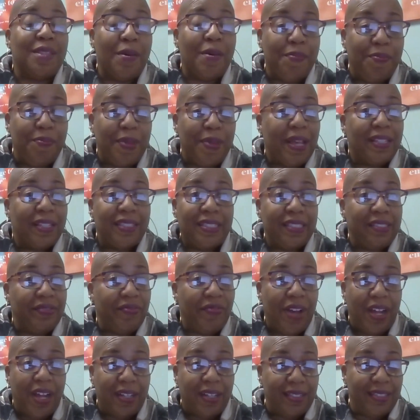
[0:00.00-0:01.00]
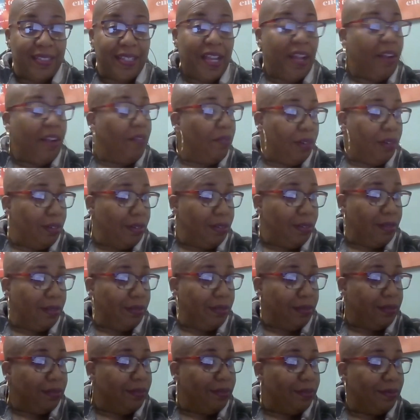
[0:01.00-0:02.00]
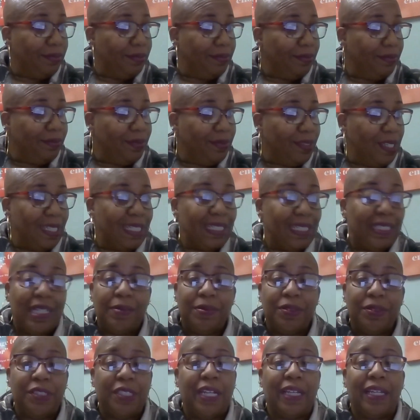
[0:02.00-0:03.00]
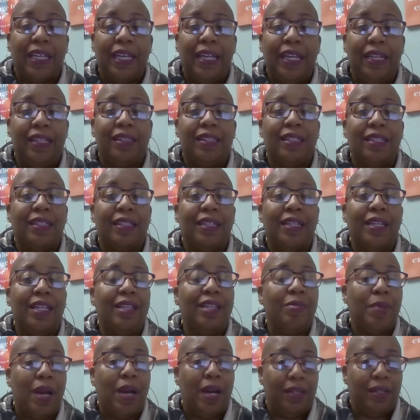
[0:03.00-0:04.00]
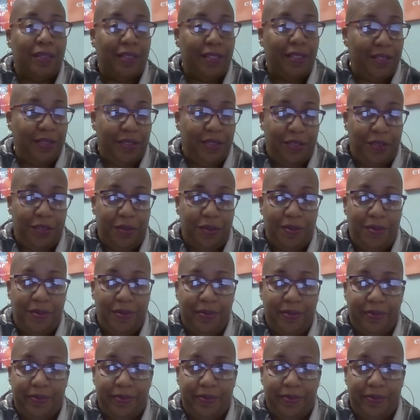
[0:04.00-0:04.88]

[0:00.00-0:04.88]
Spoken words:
the best advice ever. Double check anything that anybody tells you.